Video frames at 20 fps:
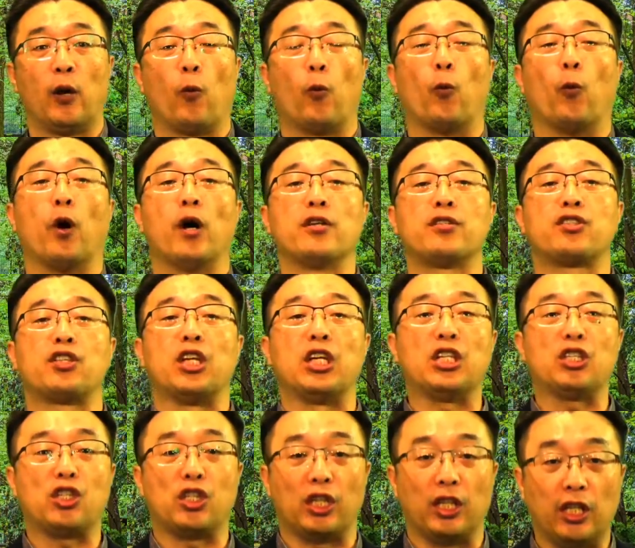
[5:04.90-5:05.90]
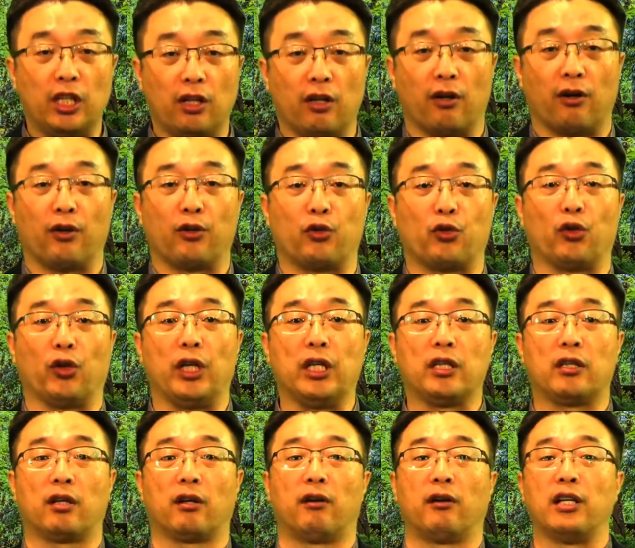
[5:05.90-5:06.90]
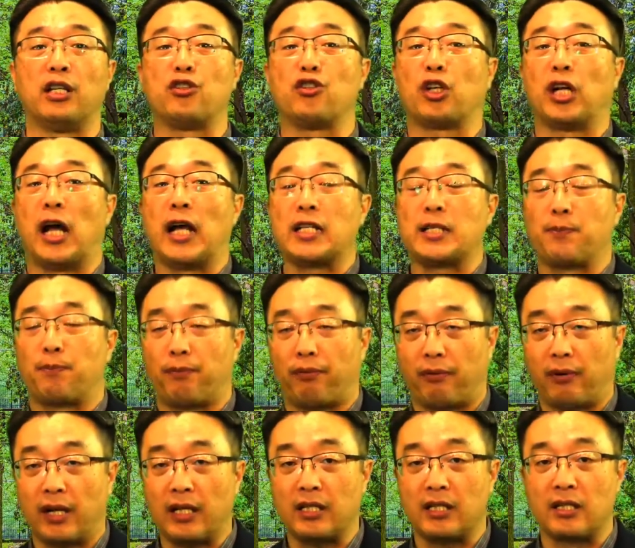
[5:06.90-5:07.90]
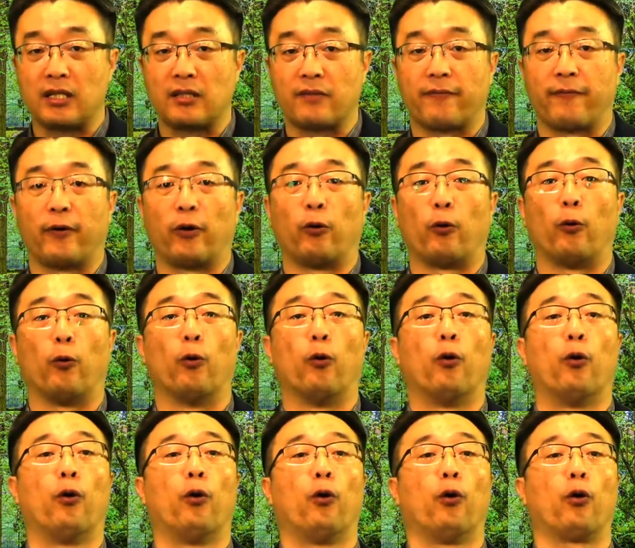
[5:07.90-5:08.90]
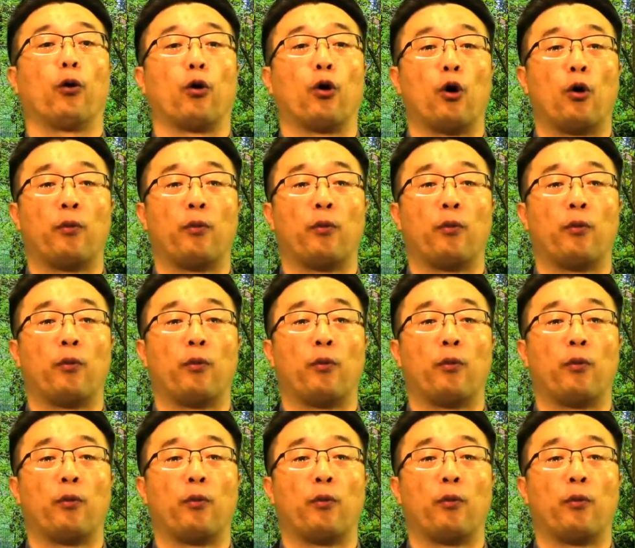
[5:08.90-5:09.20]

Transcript: once each year to enter into God's presence for all